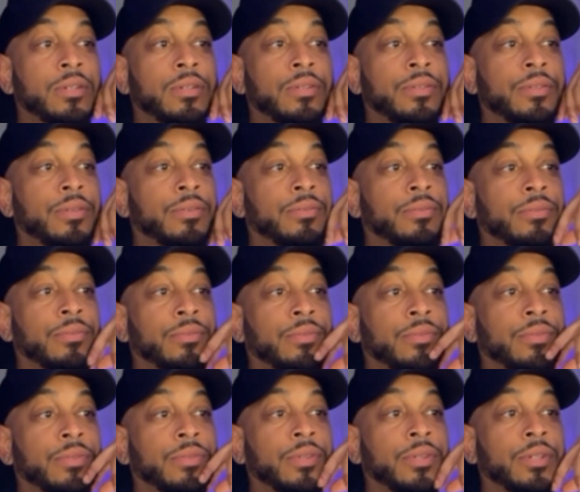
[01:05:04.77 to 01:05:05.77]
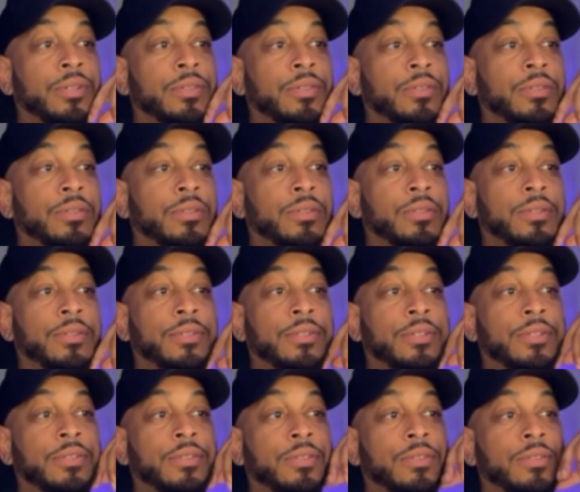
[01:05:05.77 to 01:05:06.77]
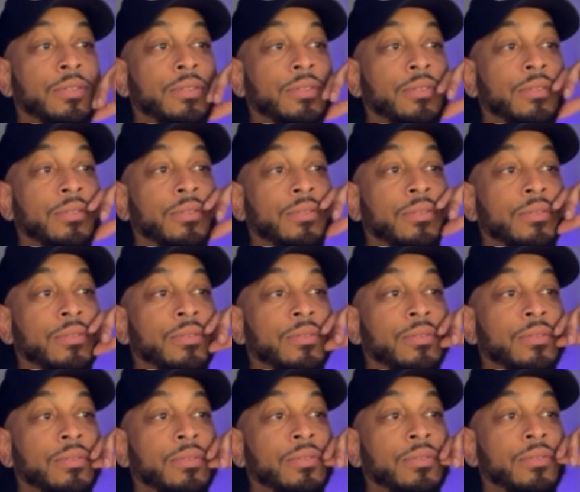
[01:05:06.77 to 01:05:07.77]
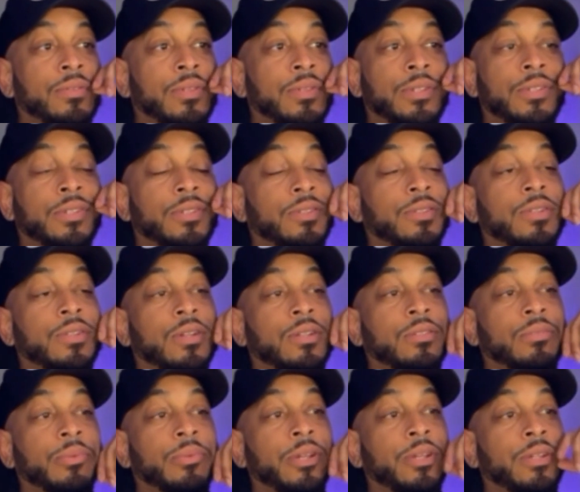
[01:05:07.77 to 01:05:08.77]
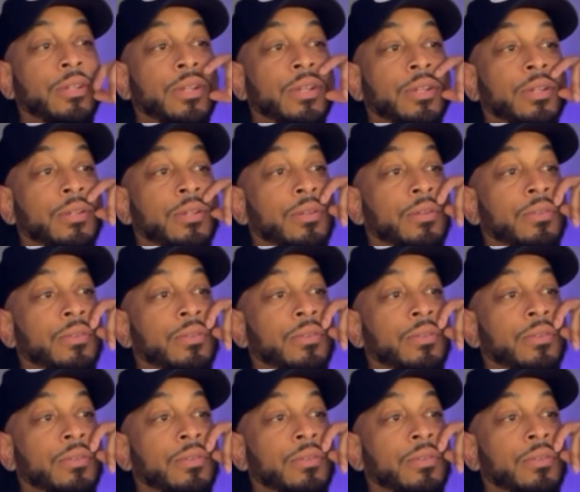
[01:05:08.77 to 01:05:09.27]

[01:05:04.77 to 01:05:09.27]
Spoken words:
you know it's it just it just sucks, man. Like